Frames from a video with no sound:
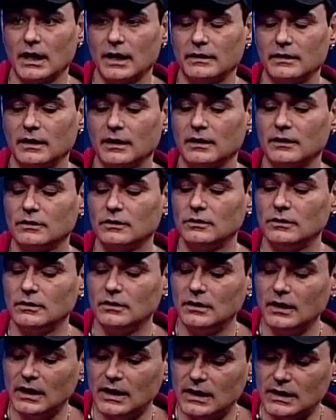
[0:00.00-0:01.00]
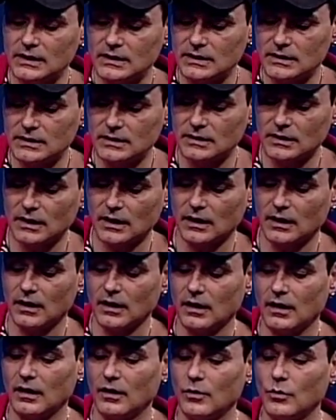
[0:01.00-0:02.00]
I think this
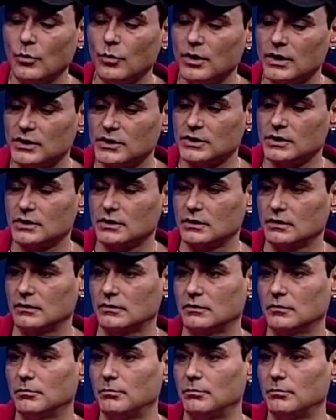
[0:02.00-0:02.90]
wish to